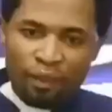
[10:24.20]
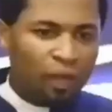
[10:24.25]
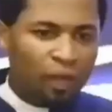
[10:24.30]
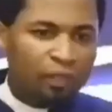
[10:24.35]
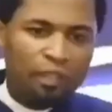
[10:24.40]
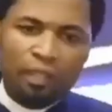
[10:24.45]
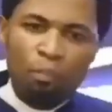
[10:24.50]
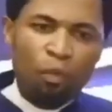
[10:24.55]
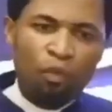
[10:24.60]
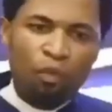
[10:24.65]

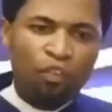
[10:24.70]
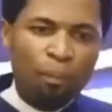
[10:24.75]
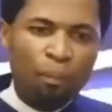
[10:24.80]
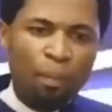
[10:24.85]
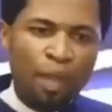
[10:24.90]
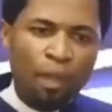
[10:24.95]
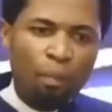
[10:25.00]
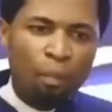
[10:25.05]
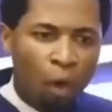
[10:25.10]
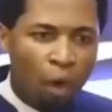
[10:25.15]
Nothing moves
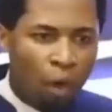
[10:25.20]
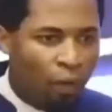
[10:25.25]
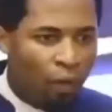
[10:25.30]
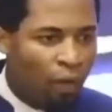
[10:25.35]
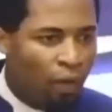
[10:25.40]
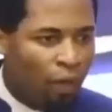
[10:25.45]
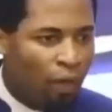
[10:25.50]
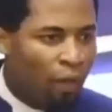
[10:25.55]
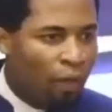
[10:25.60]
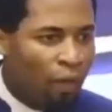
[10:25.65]
him anymore.
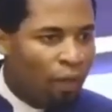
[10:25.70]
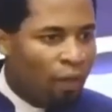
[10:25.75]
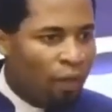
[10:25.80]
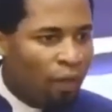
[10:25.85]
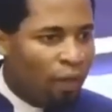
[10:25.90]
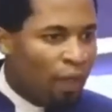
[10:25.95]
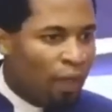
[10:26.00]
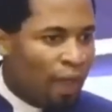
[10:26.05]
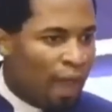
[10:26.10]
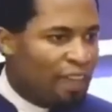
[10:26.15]

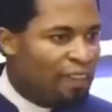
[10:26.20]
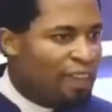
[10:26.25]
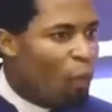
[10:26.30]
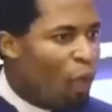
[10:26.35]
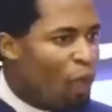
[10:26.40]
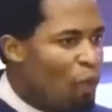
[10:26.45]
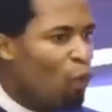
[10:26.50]
And then